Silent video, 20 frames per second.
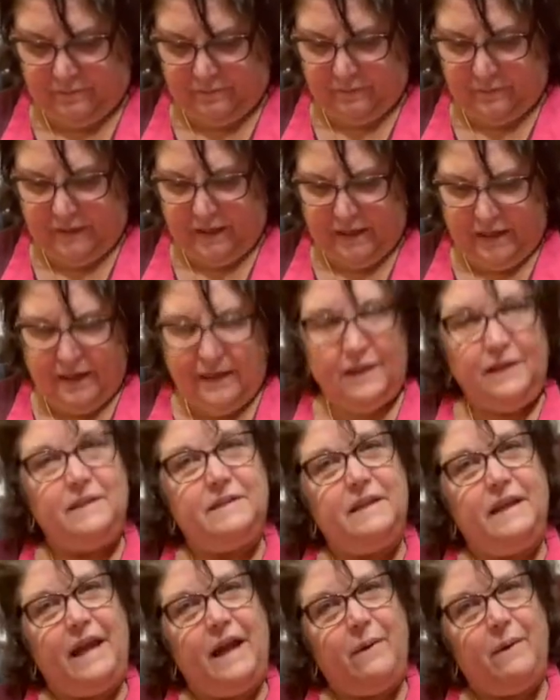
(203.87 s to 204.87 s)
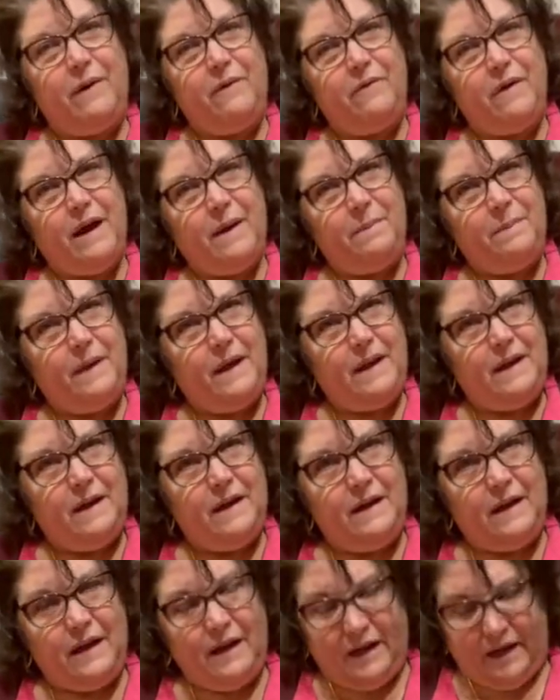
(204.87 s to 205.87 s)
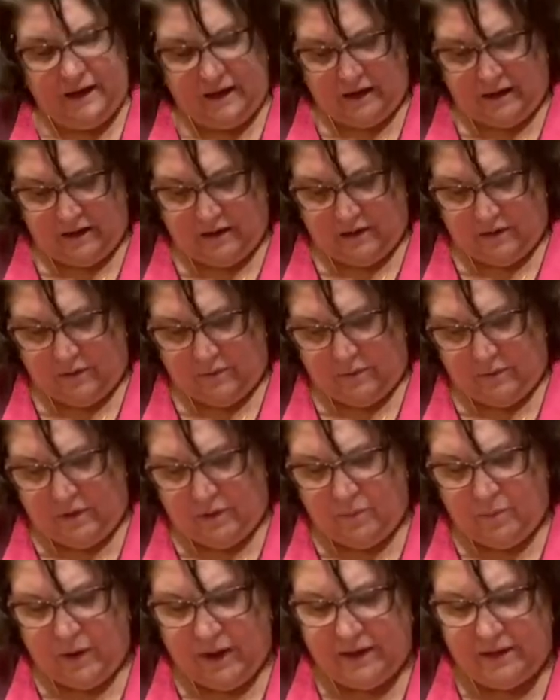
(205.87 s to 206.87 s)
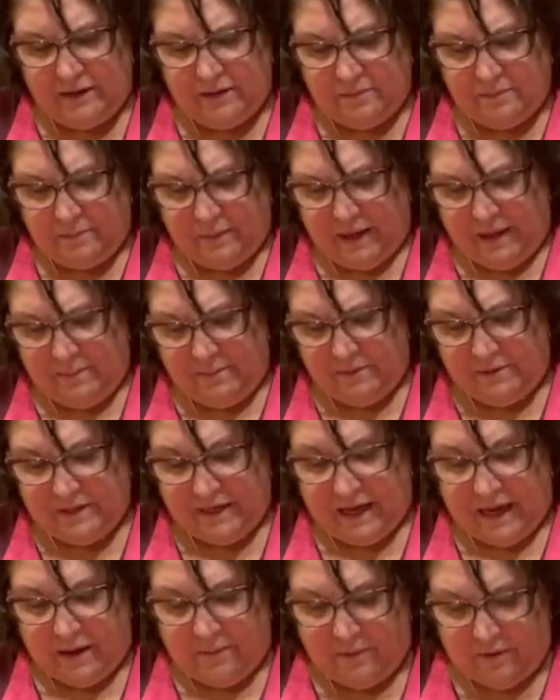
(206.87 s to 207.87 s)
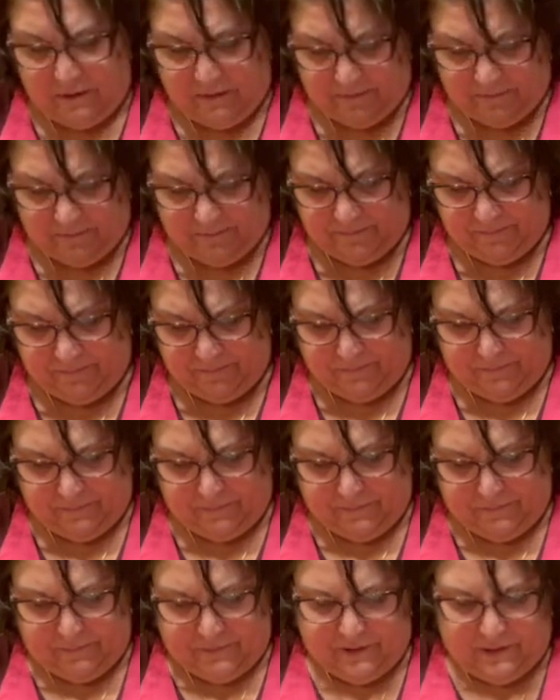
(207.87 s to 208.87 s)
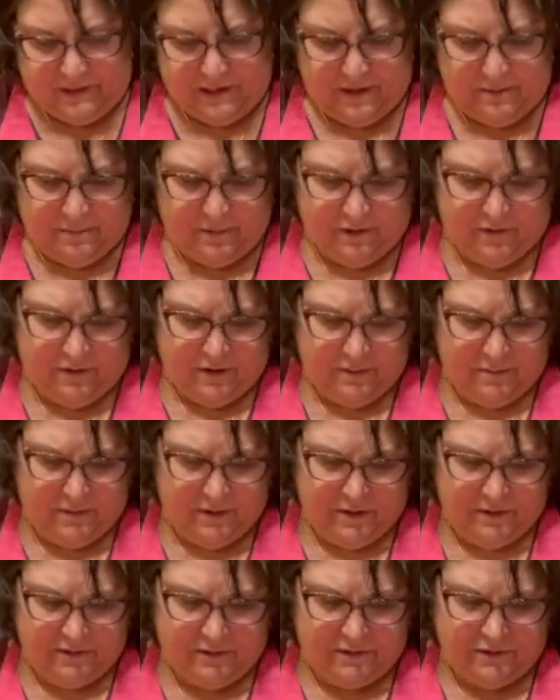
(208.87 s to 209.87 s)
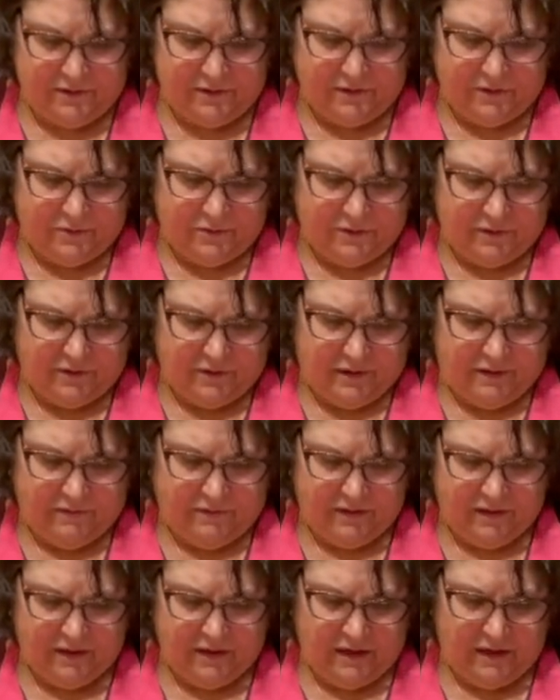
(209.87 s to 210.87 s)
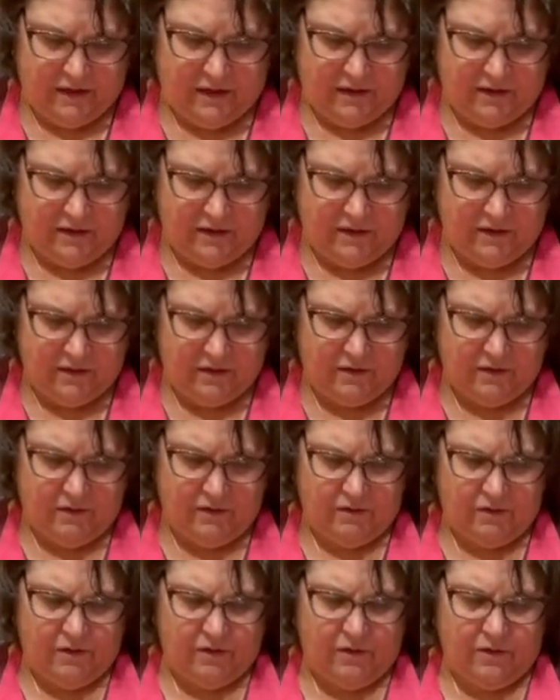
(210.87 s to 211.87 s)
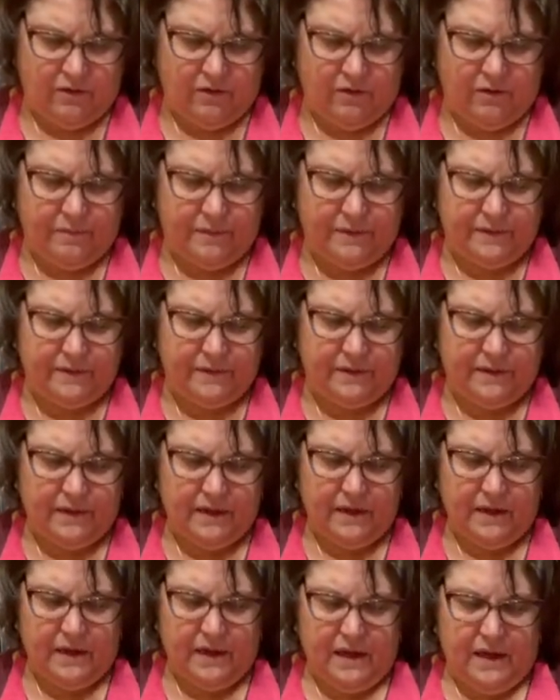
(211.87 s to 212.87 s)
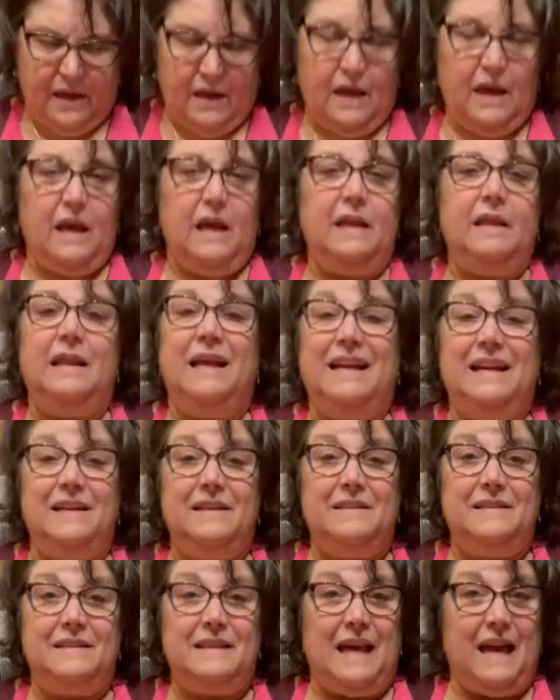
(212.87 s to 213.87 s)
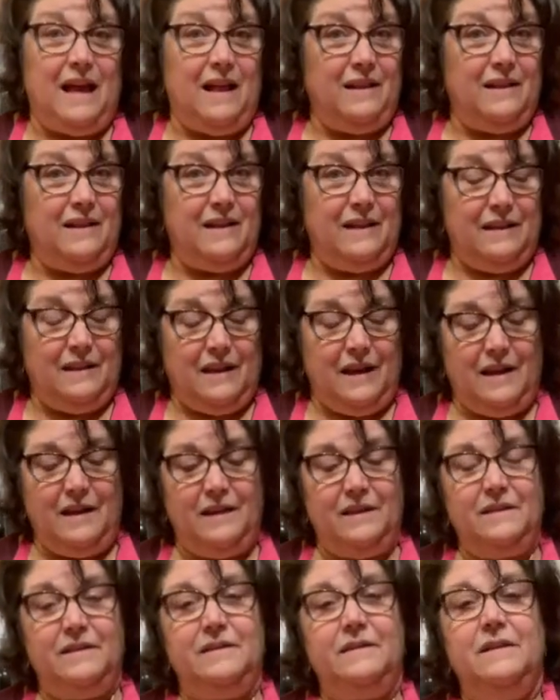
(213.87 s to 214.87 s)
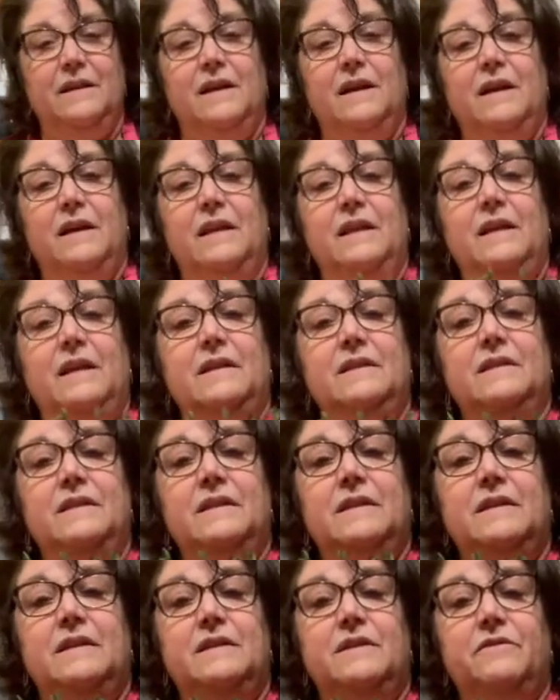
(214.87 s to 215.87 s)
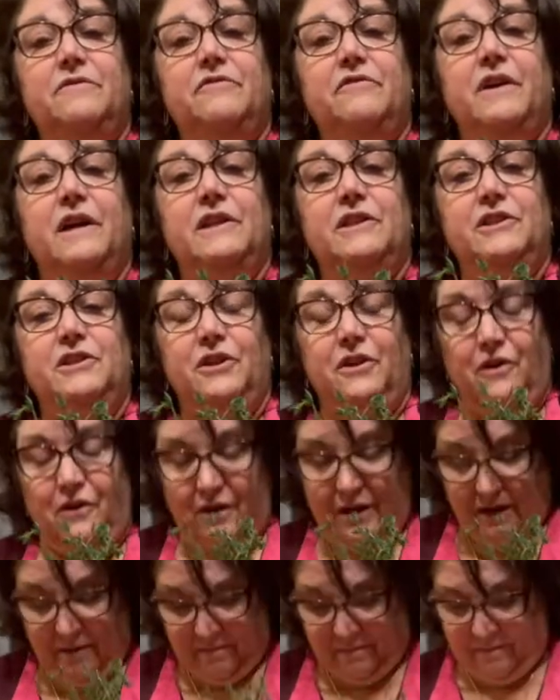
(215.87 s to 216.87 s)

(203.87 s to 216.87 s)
You see how I wrapped that in a wet paper towel? That's how my grandmother used to store everything. Her herbs and like salad and lettuce. This is fresh thyme.